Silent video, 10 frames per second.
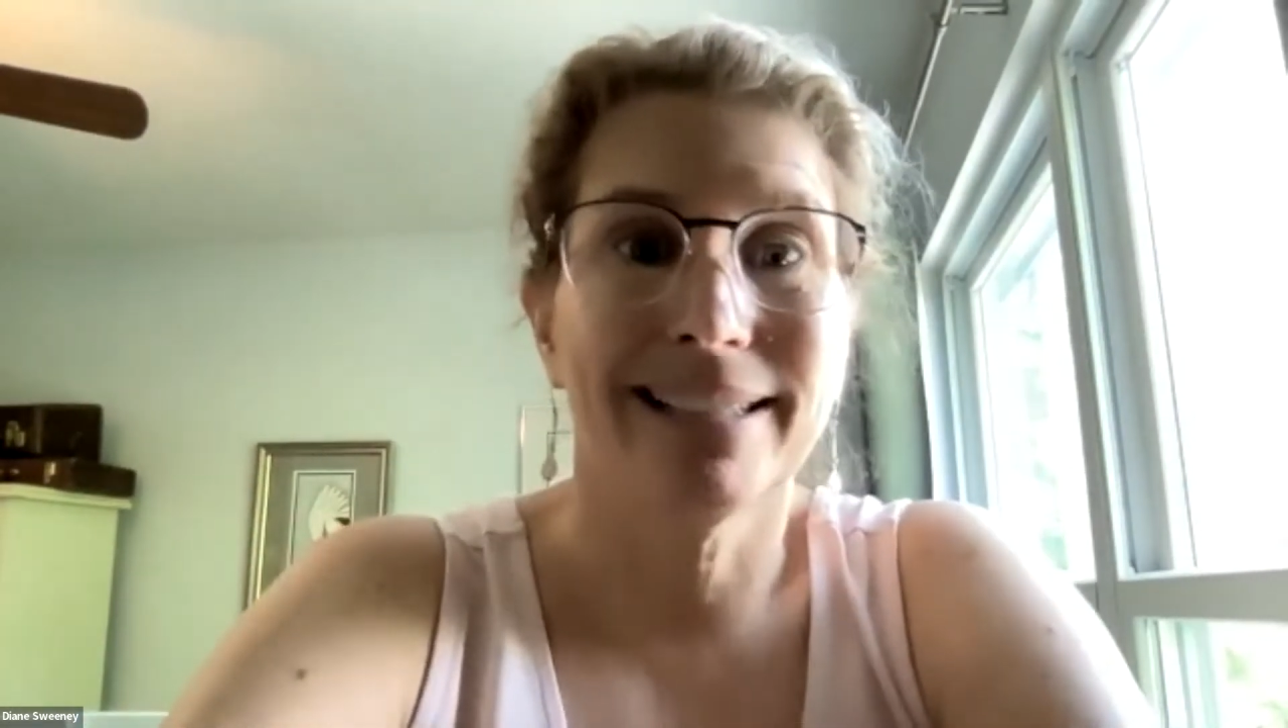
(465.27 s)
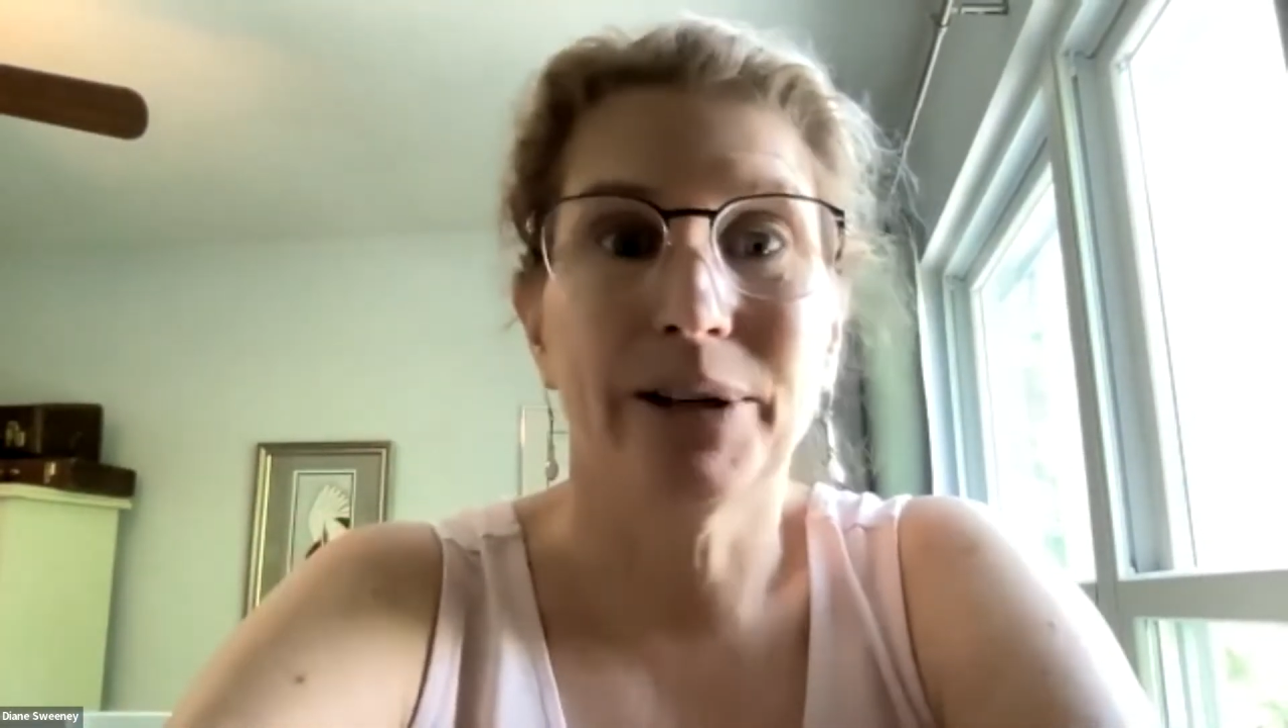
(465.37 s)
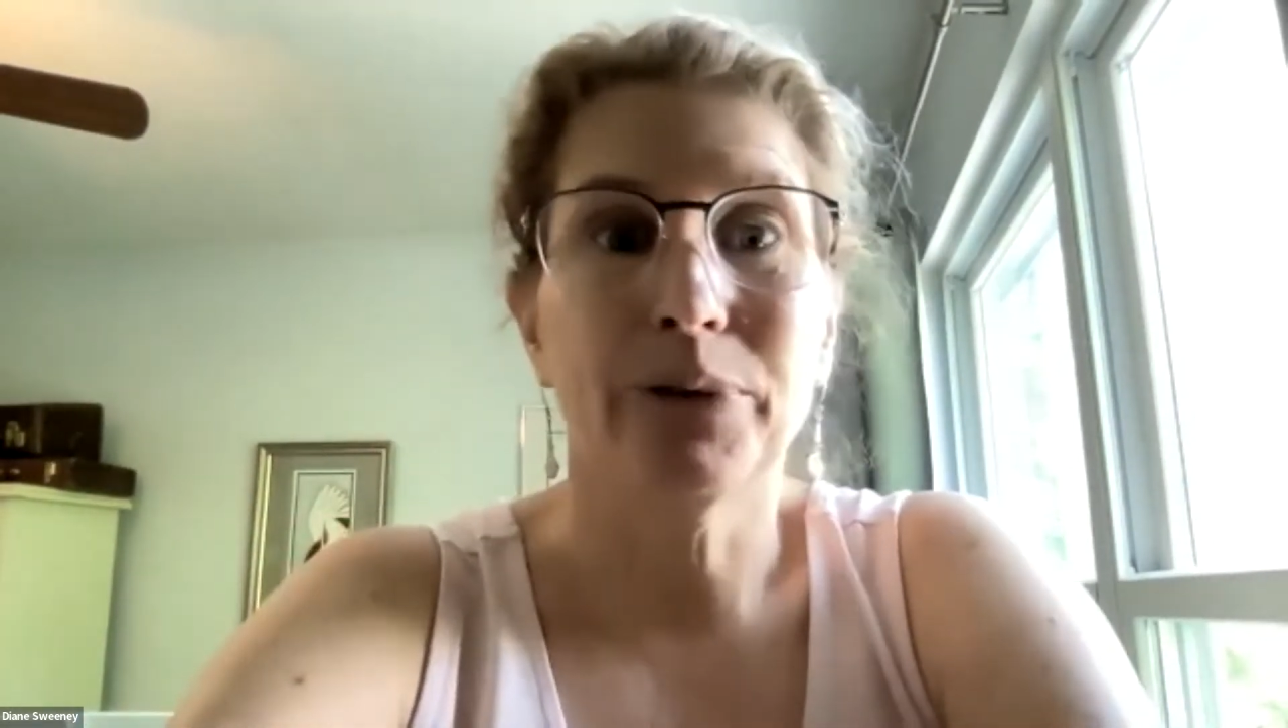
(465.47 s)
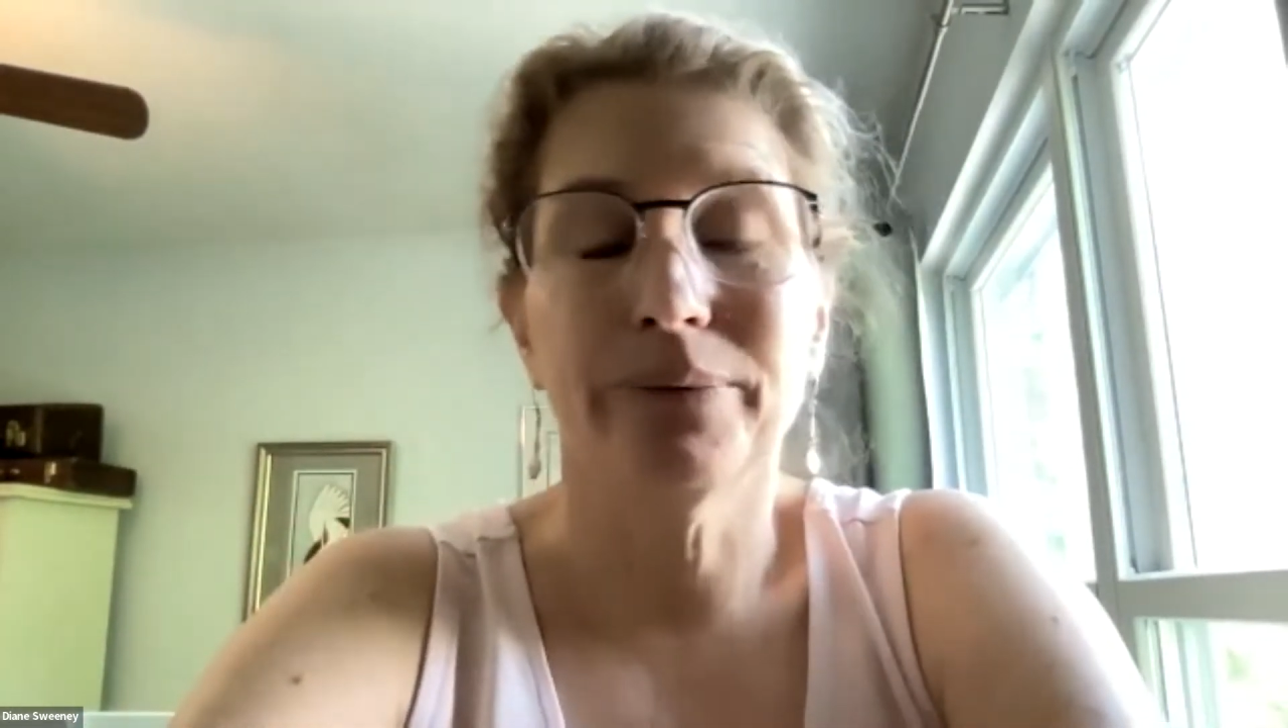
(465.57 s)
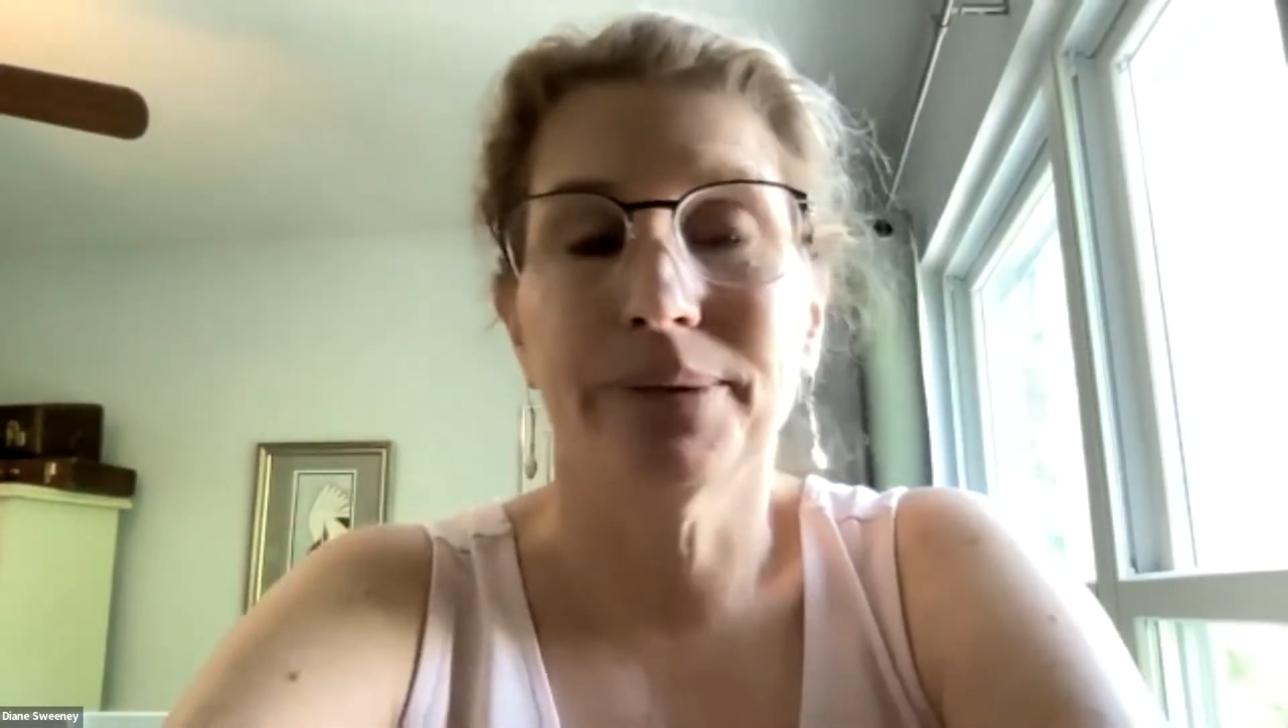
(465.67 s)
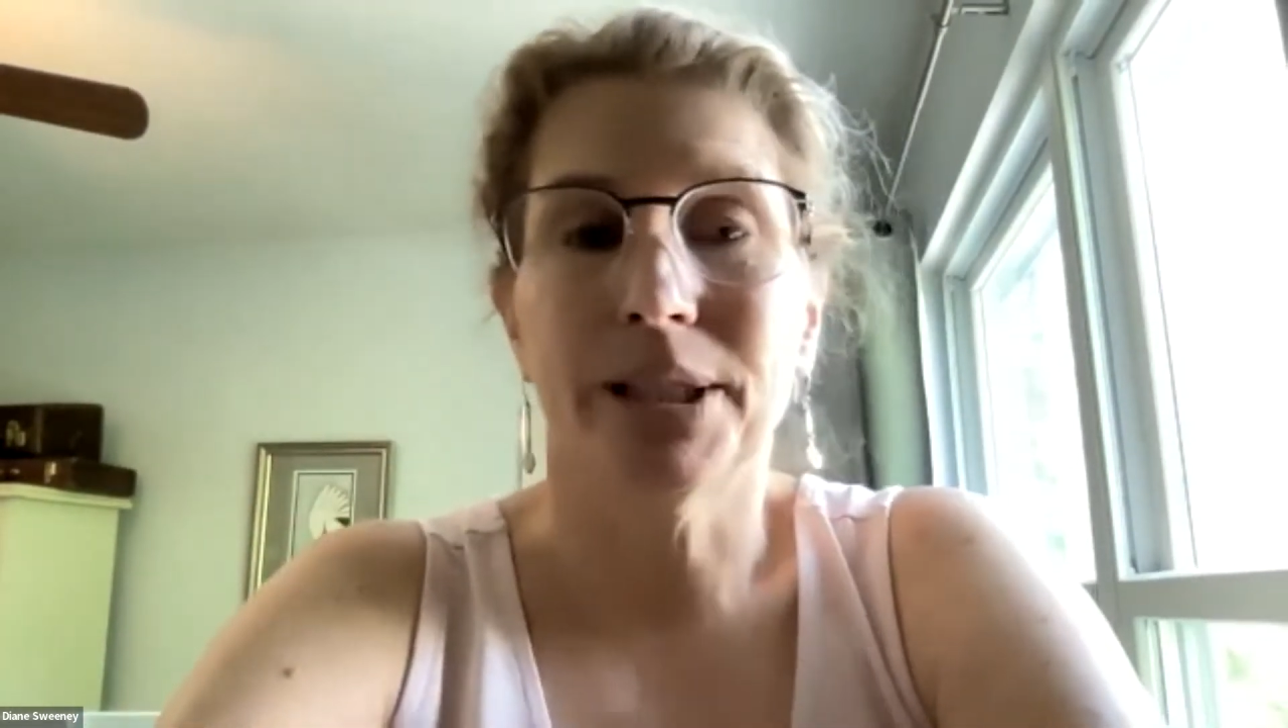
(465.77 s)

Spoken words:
an